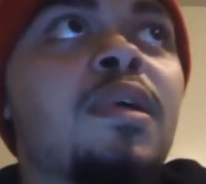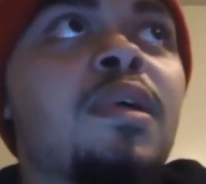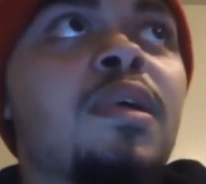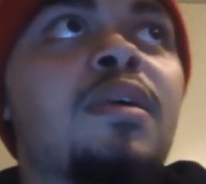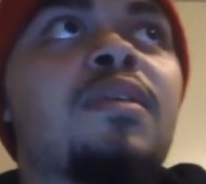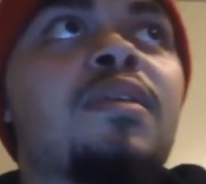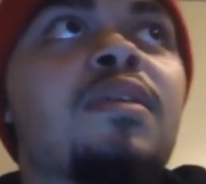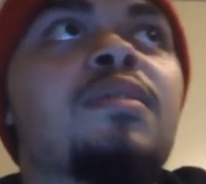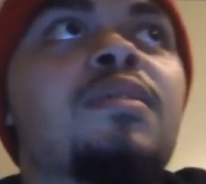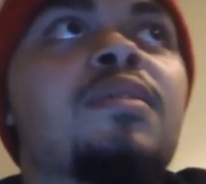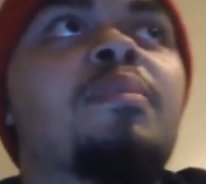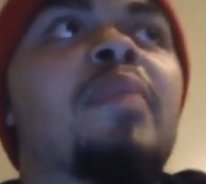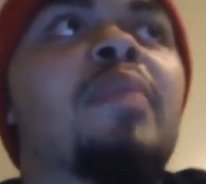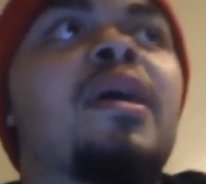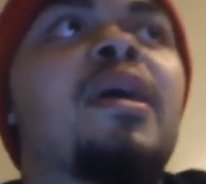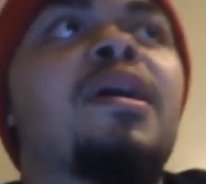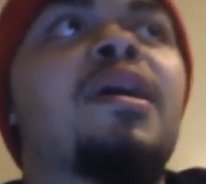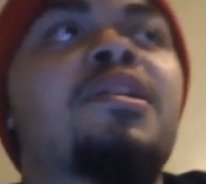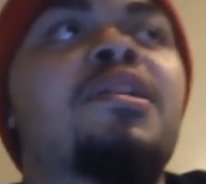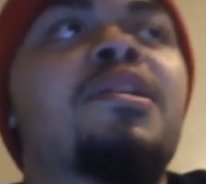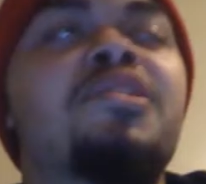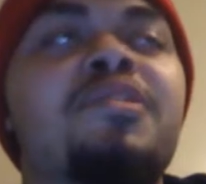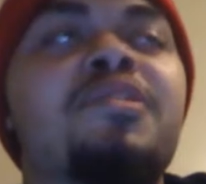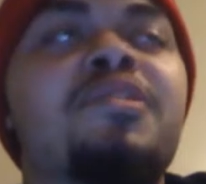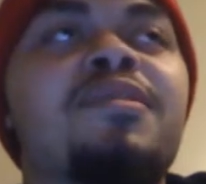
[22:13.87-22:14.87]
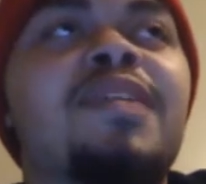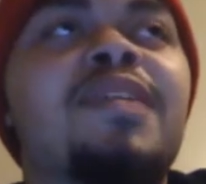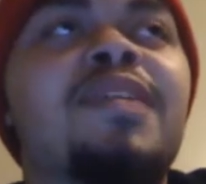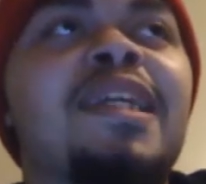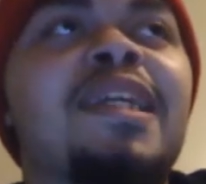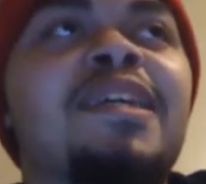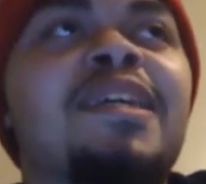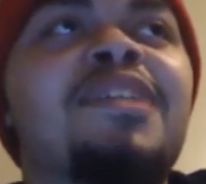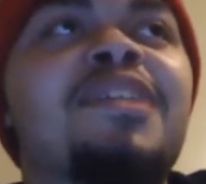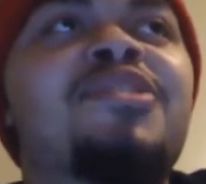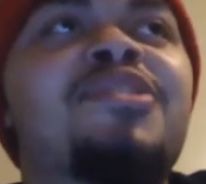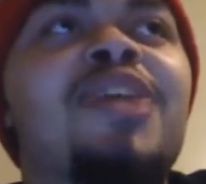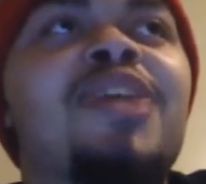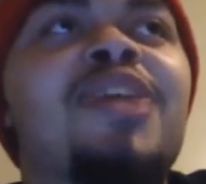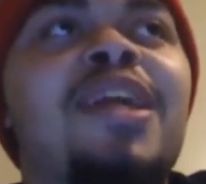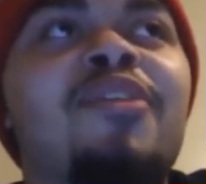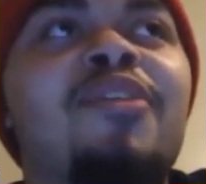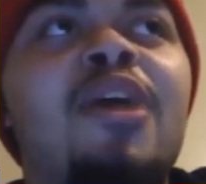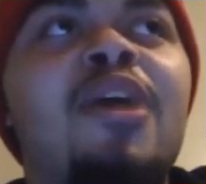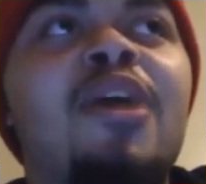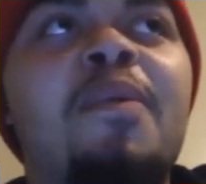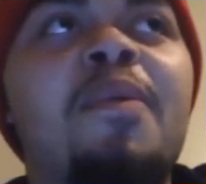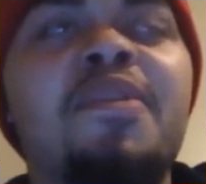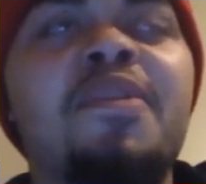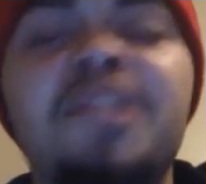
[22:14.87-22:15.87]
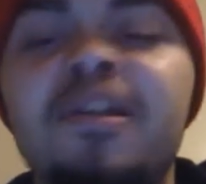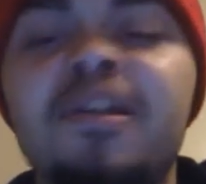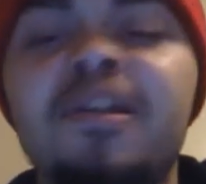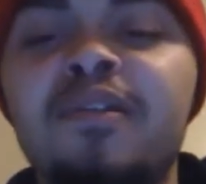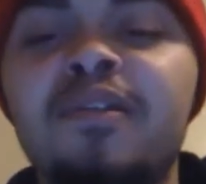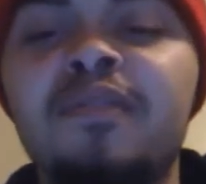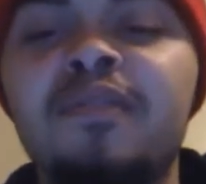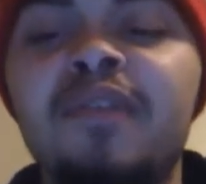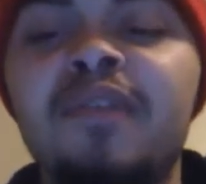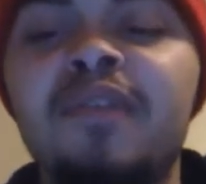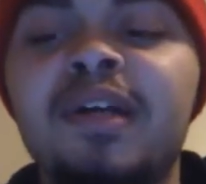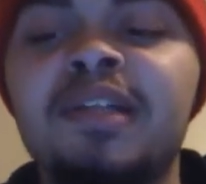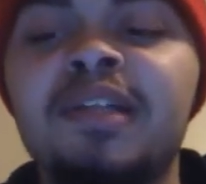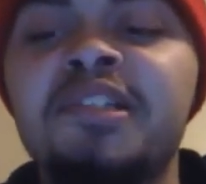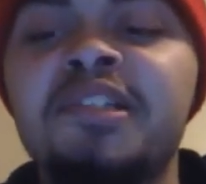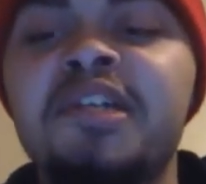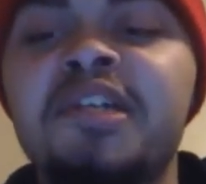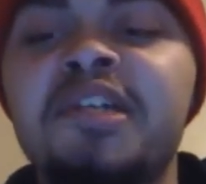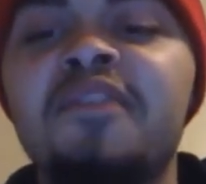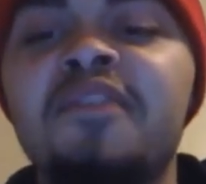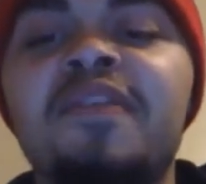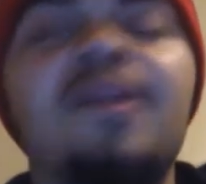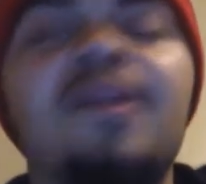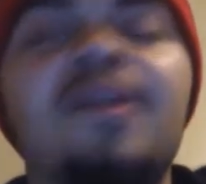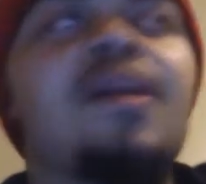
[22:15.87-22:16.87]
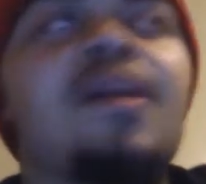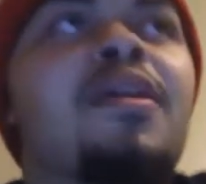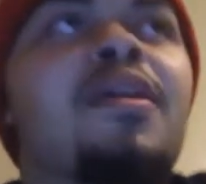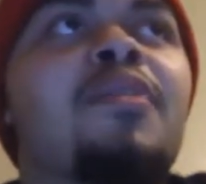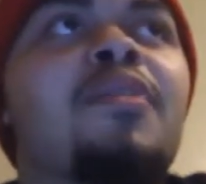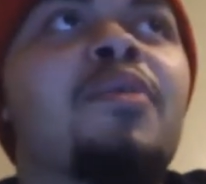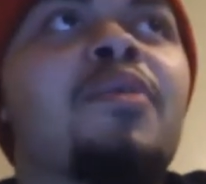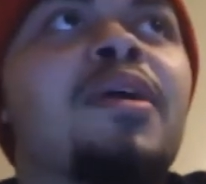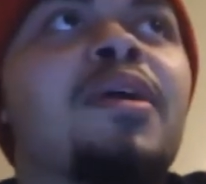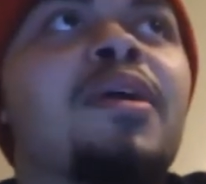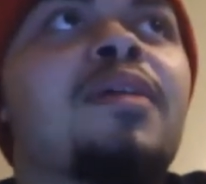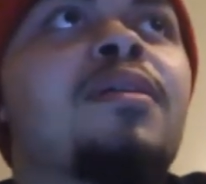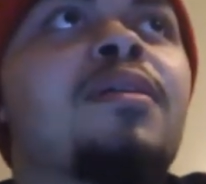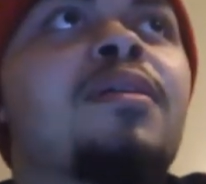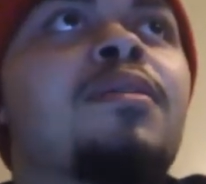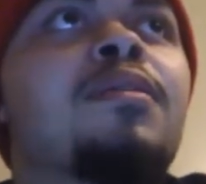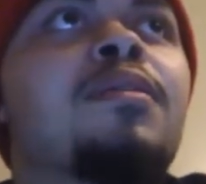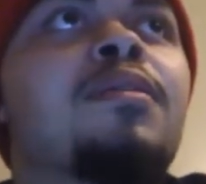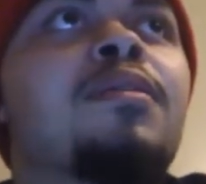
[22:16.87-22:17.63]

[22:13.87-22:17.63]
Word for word: Oh, the botch. He tried to grab the chair and the fucking chair fell out of the ring.